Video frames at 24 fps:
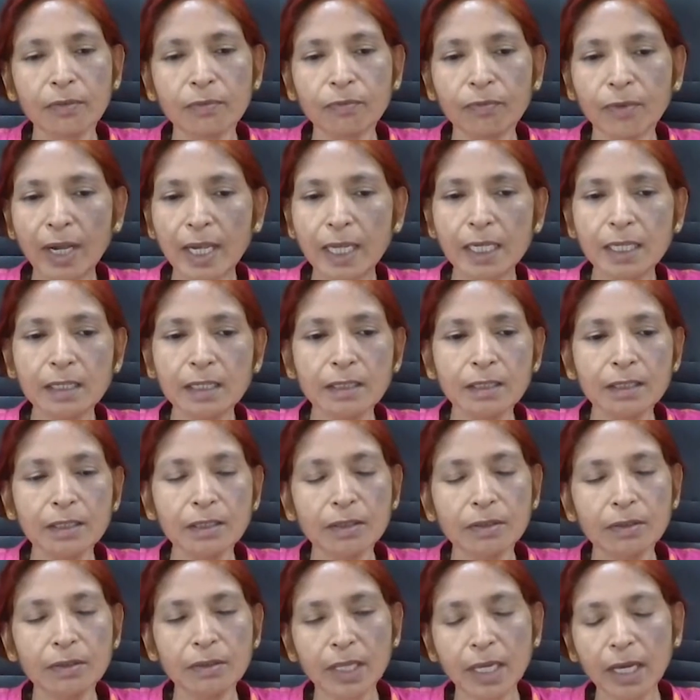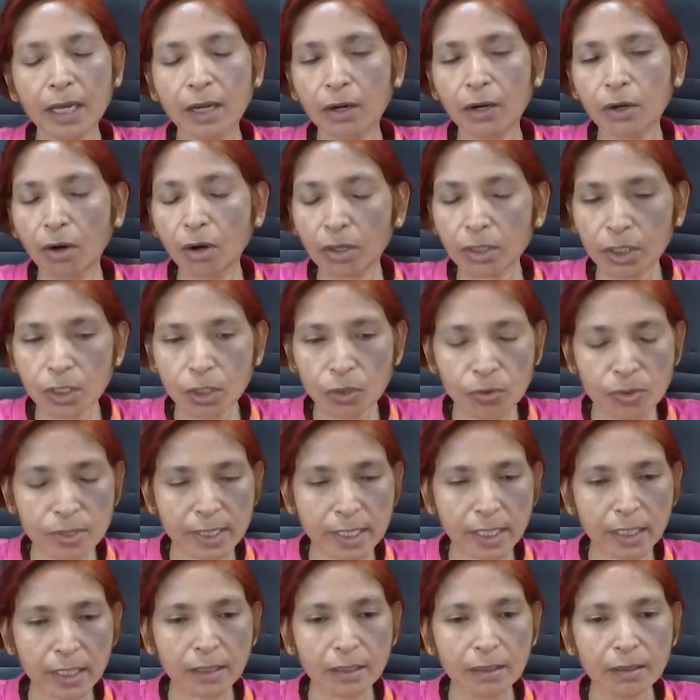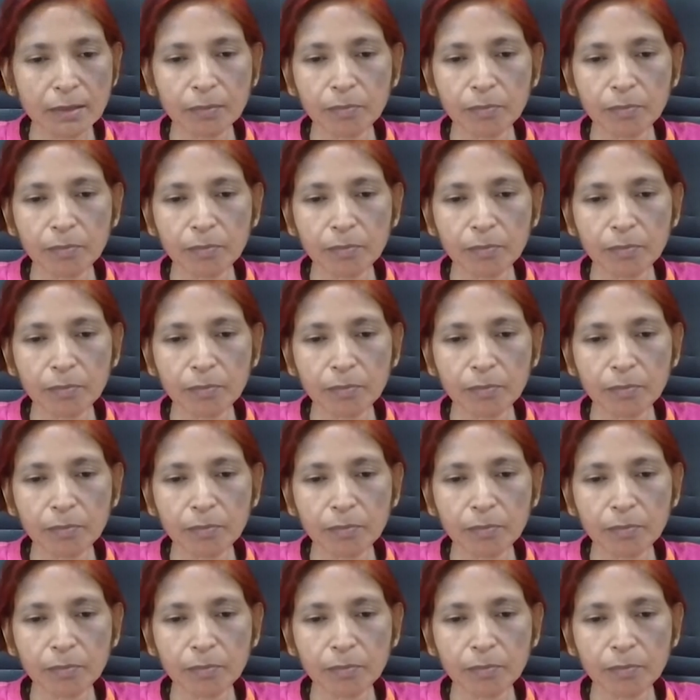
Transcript: while they are not using,